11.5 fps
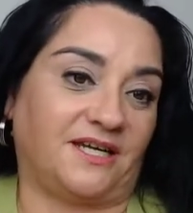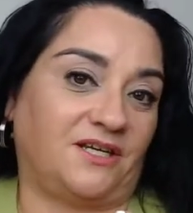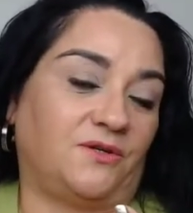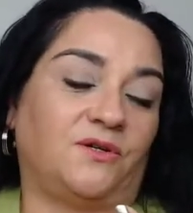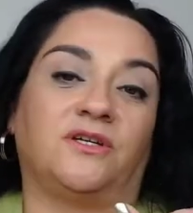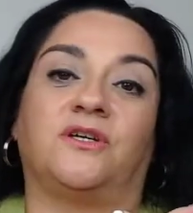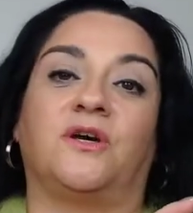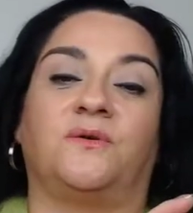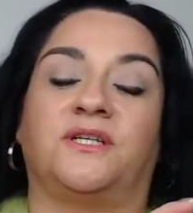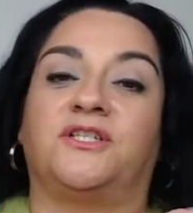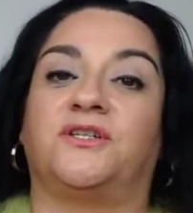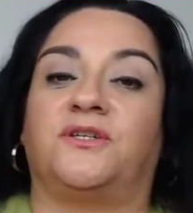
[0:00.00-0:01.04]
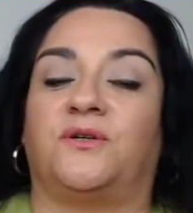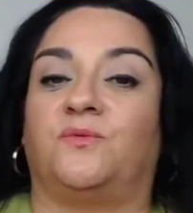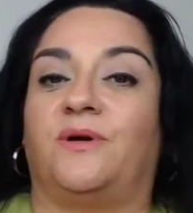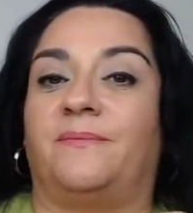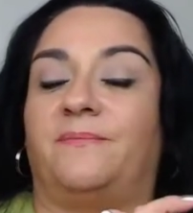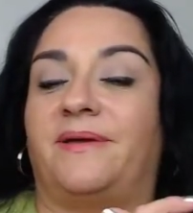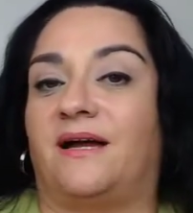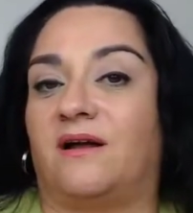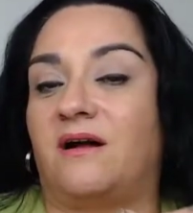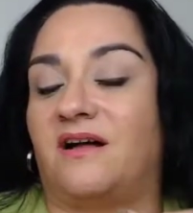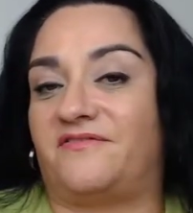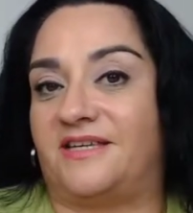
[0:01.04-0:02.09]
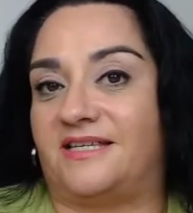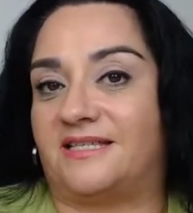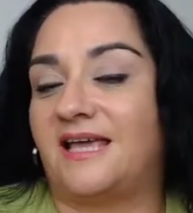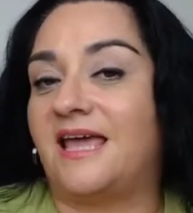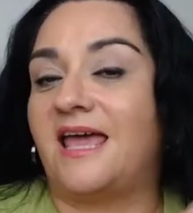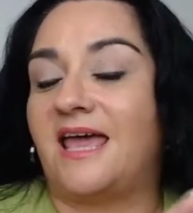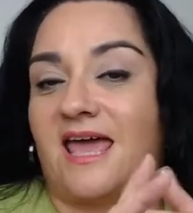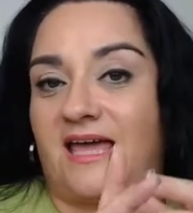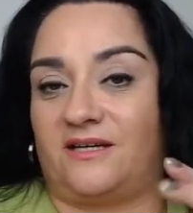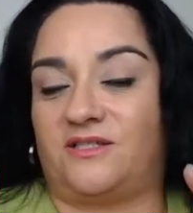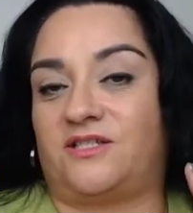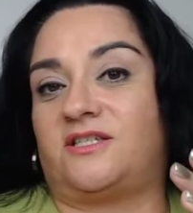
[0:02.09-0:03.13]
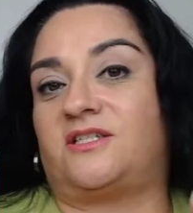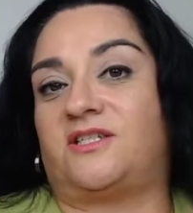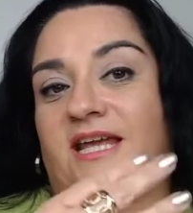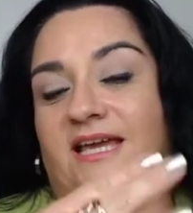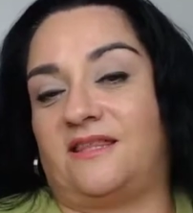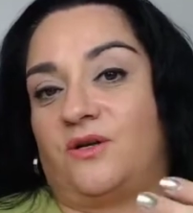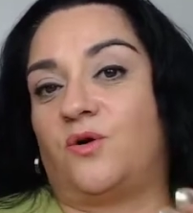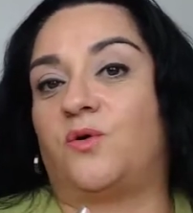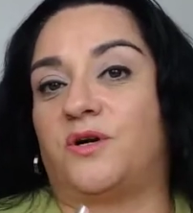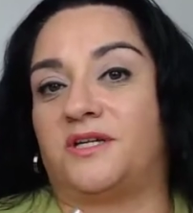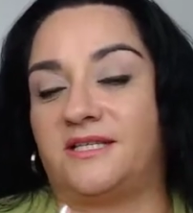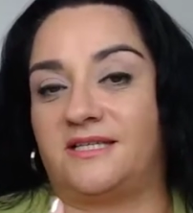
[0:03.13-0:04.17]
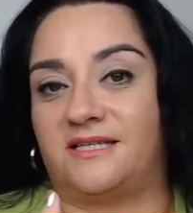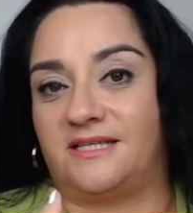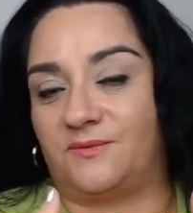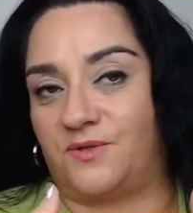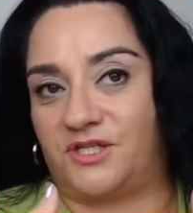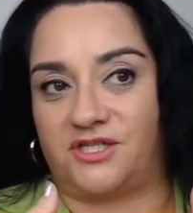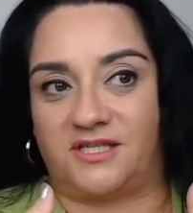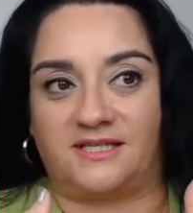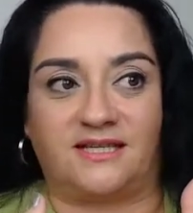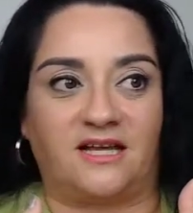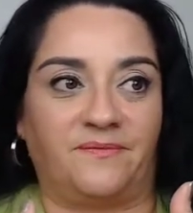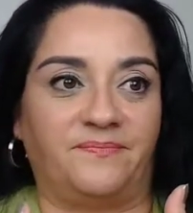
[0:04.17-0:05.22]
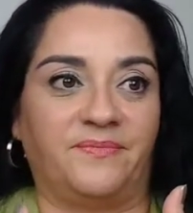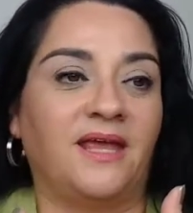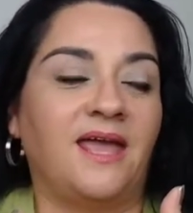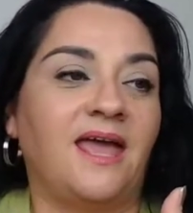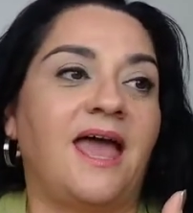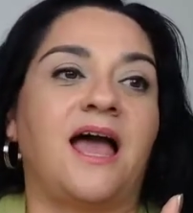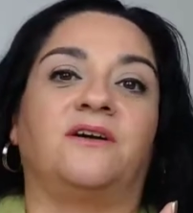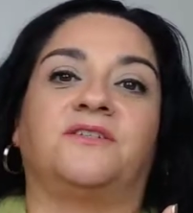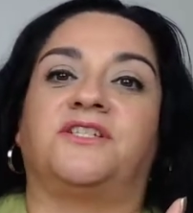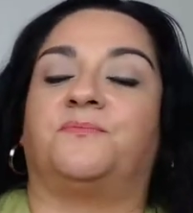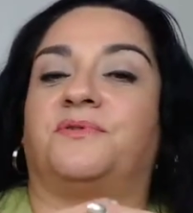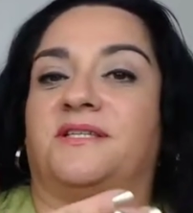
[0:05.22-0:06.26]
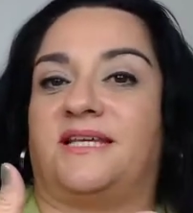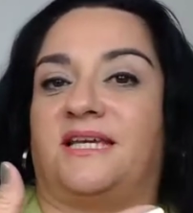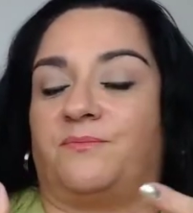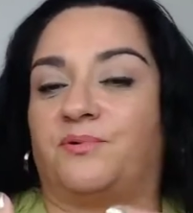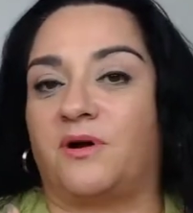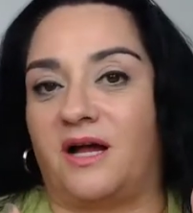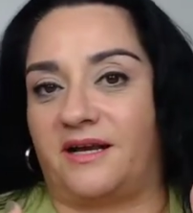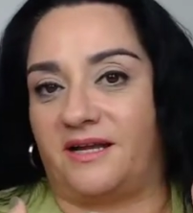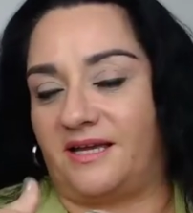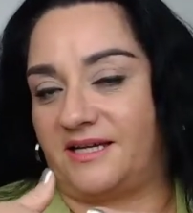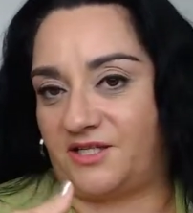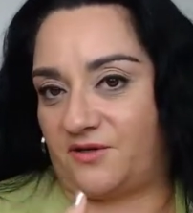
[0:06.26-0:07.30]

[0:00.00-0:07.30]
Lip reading: You can go into your web back office and take the courses, which is how to present products.